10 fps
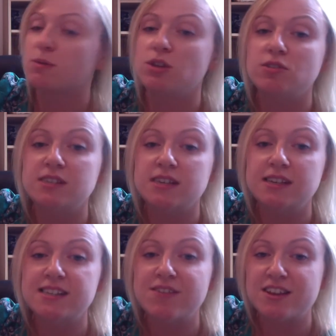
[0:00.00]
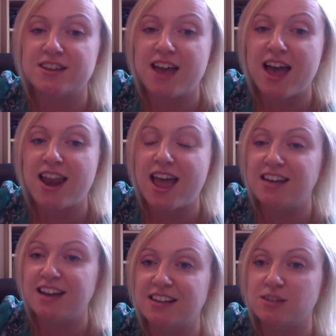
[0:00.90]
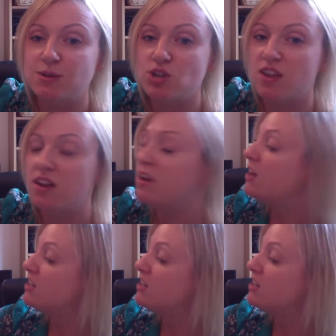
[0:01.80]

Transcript: So when you see 7 and 8 to each other,